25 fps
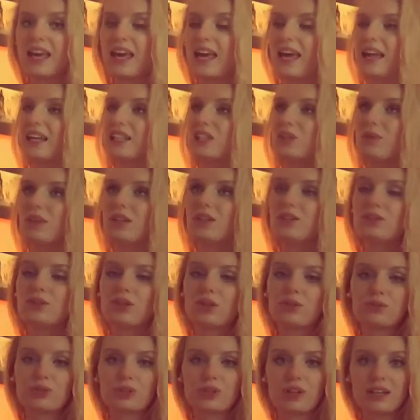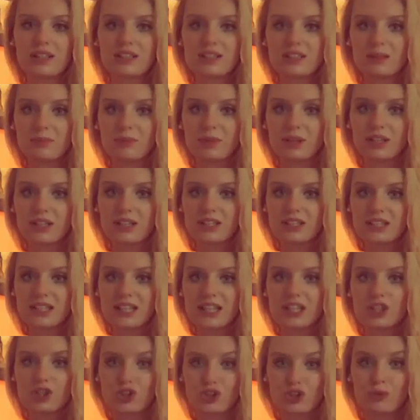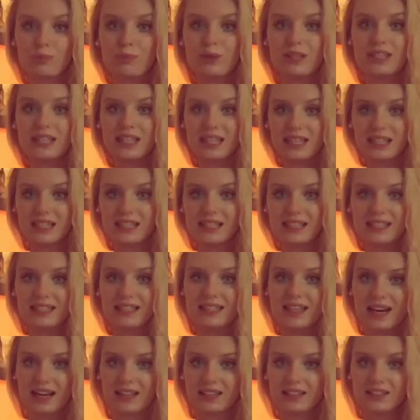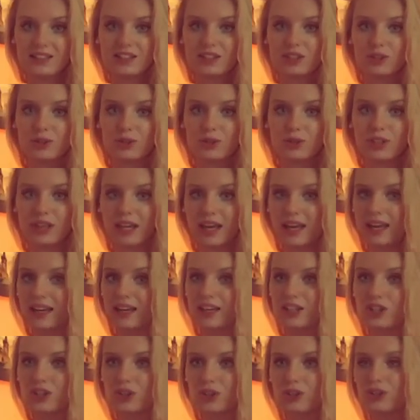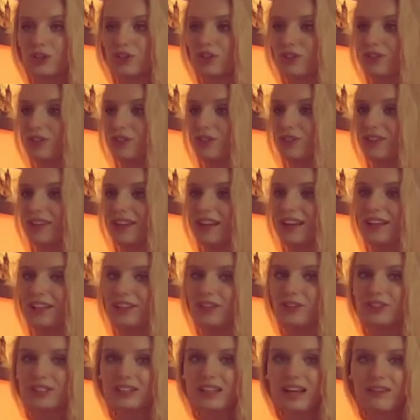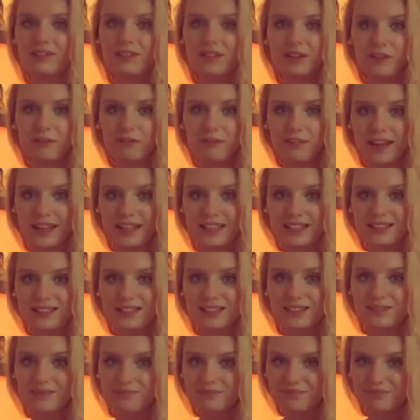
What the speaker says: And when you serve to customers, it should be neatly done. So the hair should not cover your face.